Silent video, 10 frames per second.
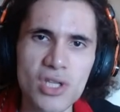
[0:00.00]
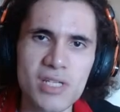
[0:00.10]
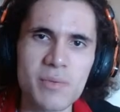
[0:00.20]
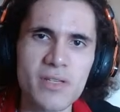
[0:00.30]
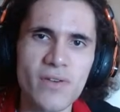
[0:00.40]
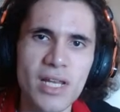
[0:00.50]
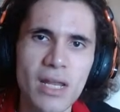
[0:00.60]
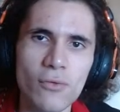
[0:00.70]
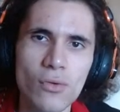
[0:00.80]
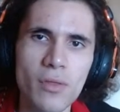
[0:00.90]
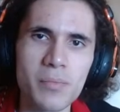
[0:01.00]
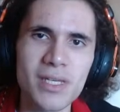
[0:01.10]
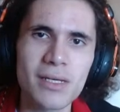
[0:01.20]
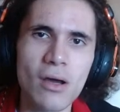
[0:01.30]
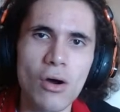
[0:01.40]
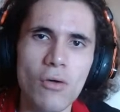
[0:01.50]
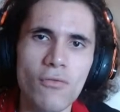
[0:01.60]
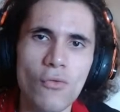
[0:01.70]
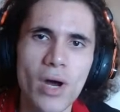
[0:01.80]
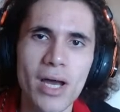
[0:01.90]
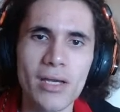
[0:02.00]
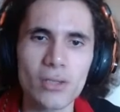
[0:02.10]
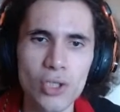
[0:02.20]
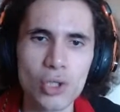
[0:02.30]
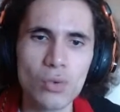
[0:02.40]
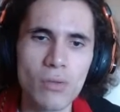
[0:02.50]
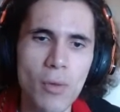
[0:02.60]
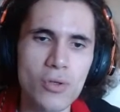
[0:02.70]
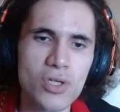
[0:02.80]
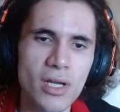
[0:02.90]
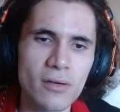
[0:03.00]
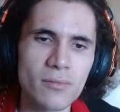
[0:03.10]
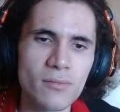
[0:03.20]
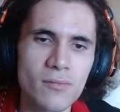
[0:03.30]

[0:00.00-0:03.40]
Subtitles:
that specific level, the peak of what I can do with motioning,